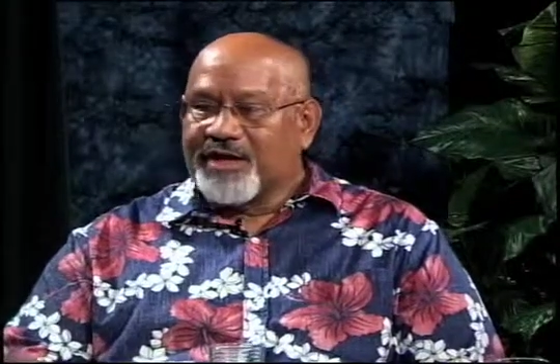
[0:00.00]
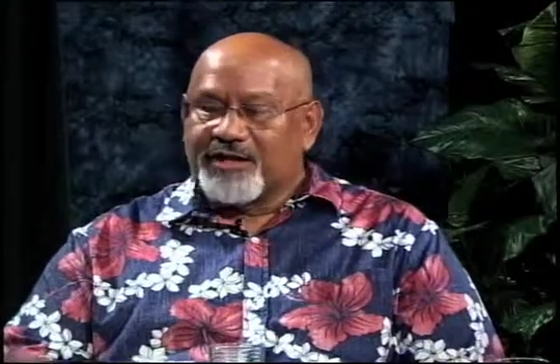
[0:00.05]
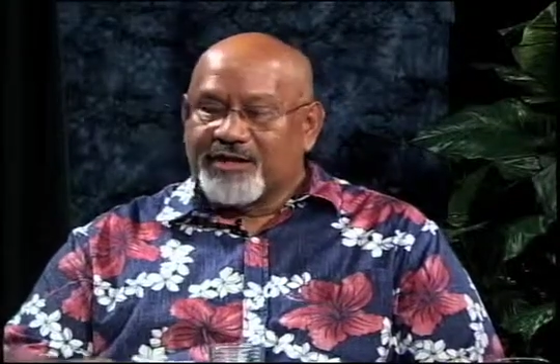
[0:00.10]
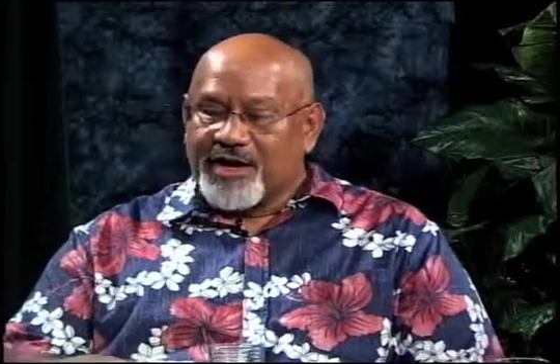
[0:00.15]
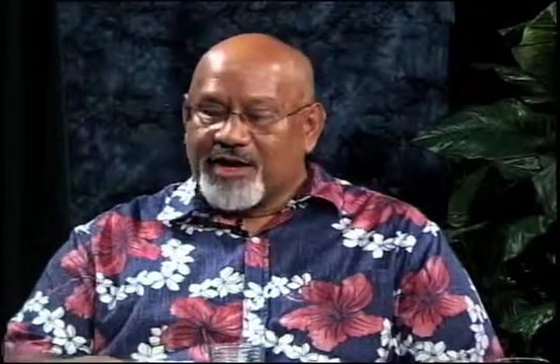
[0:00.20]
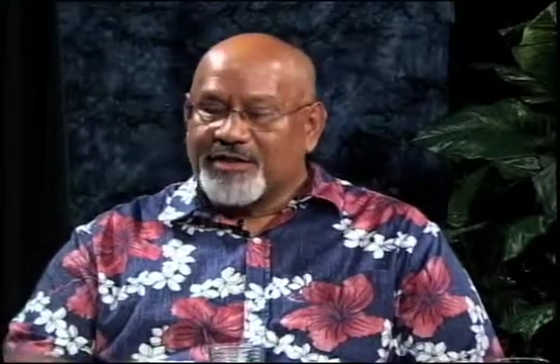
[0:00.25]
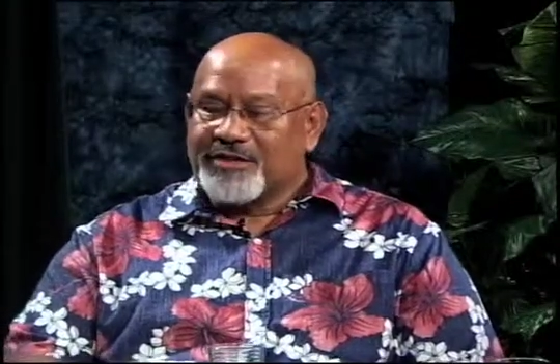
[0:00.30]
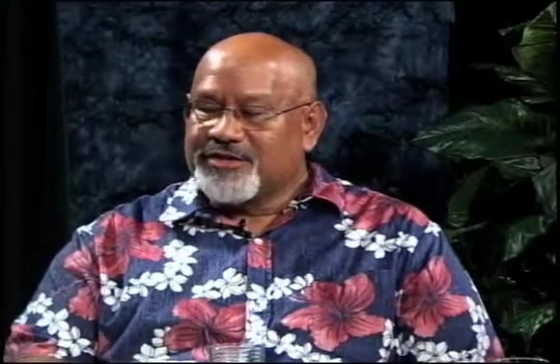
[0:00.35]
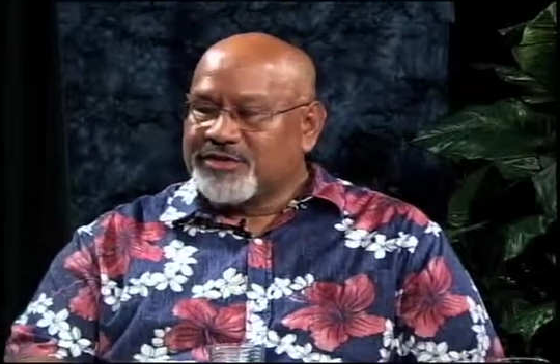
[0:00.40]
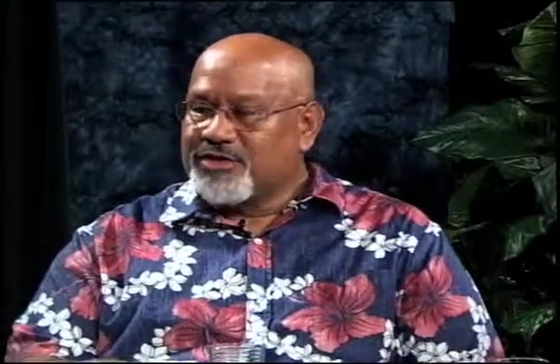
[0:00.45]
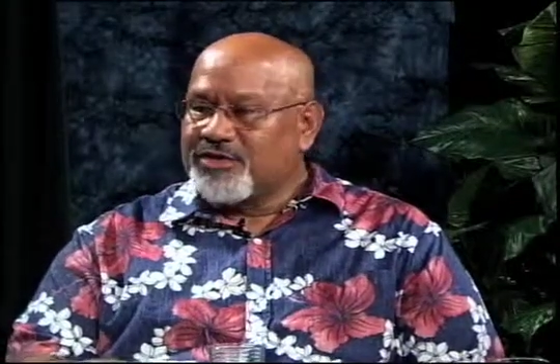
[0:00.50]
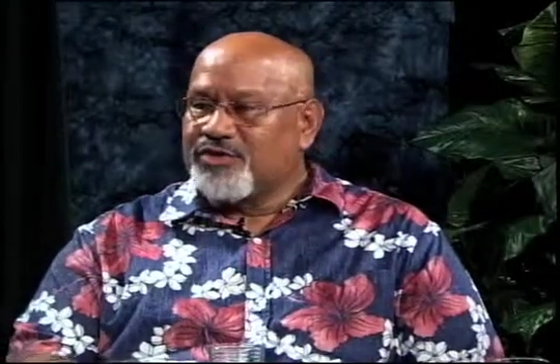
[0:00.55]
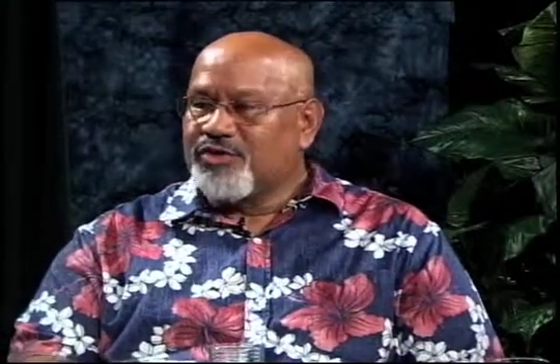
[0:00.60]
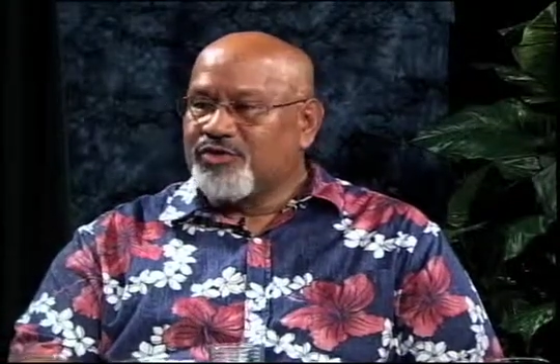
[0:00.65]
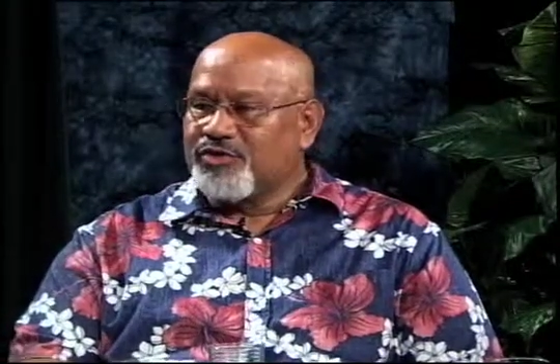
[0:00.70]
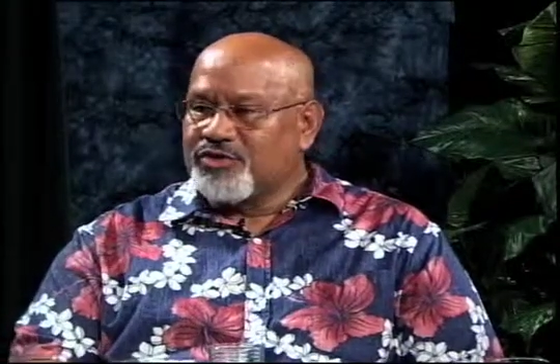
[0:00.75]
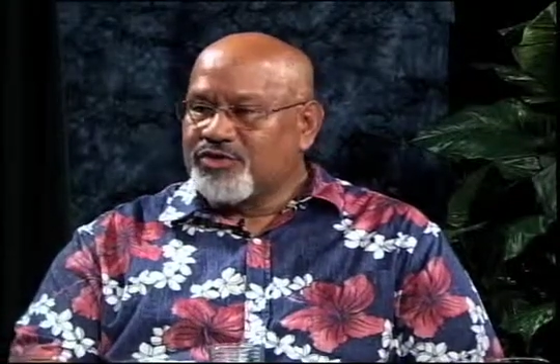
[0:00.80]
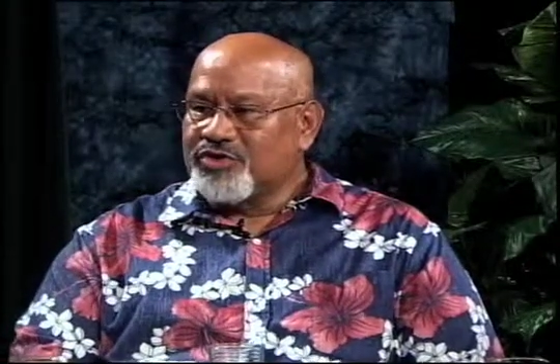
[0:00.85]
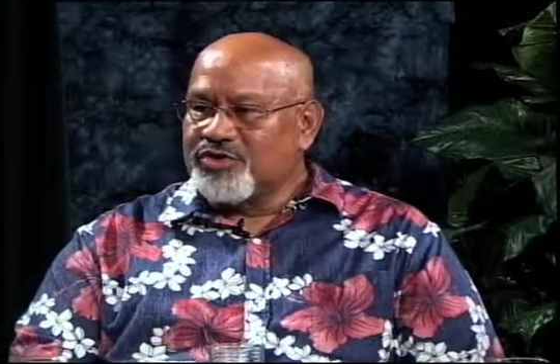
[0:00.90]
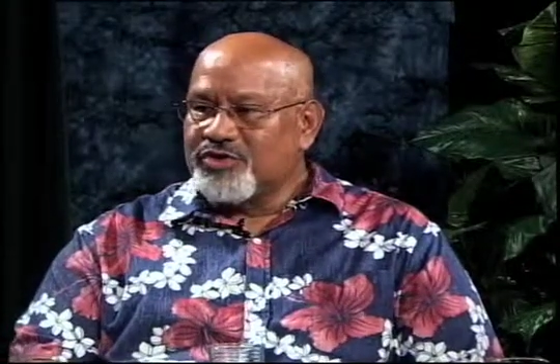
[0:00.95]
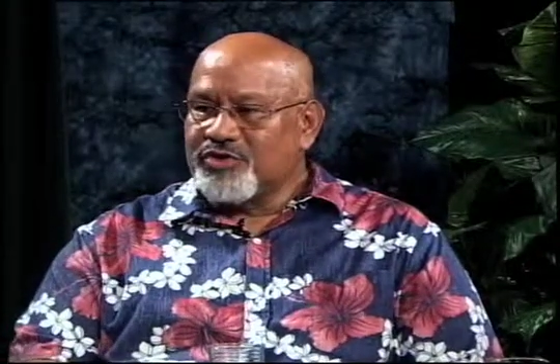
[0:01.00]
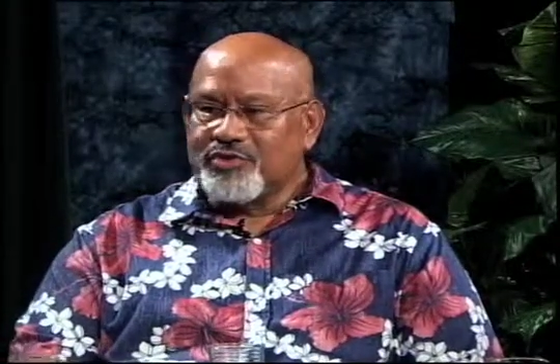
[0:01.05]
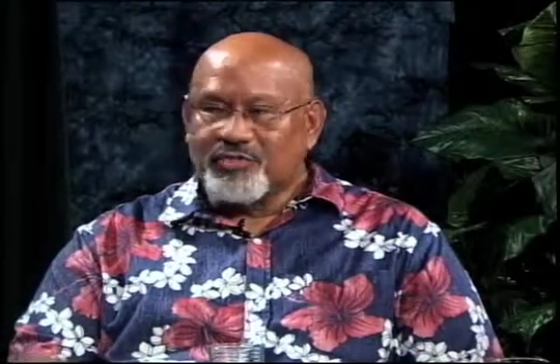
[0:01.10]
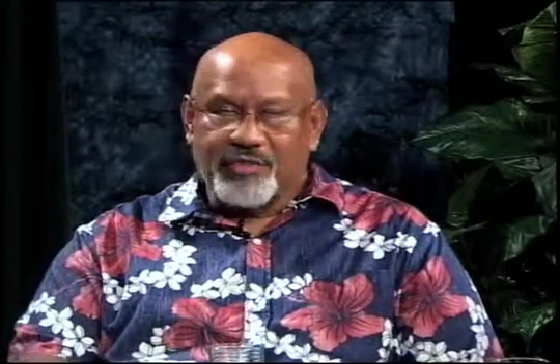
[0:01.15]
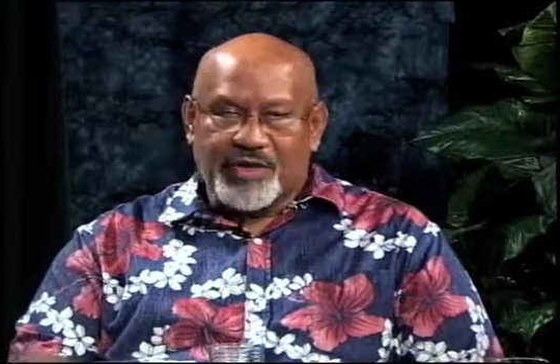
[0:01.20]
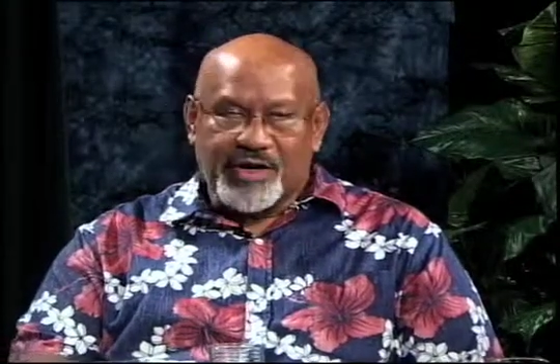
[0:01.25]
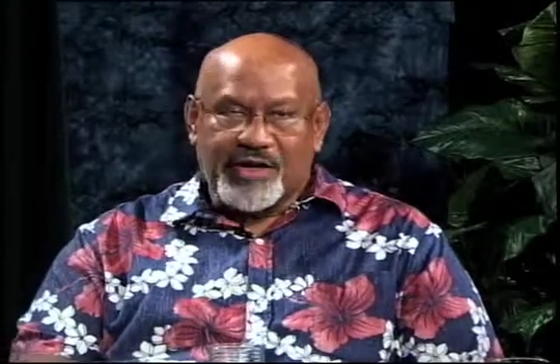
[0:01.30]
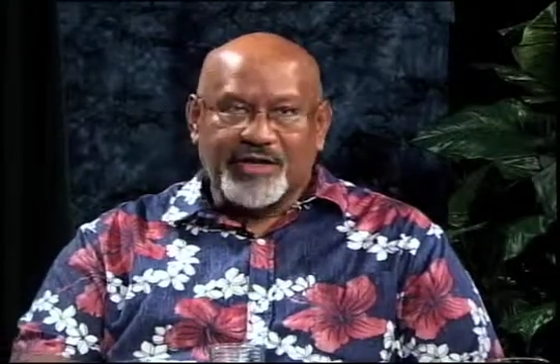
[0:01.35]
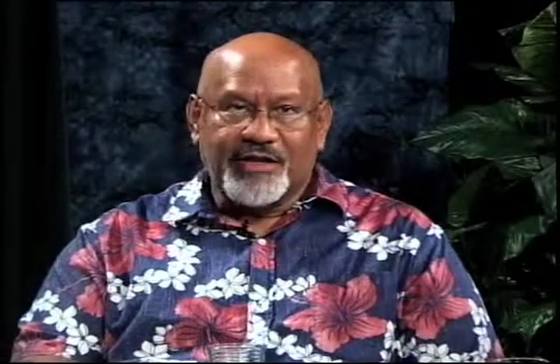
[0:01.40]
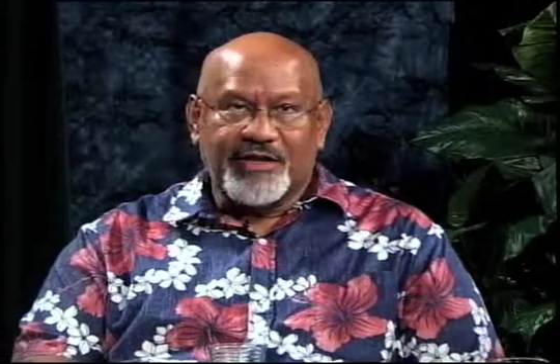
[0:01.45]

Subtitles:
constitutional right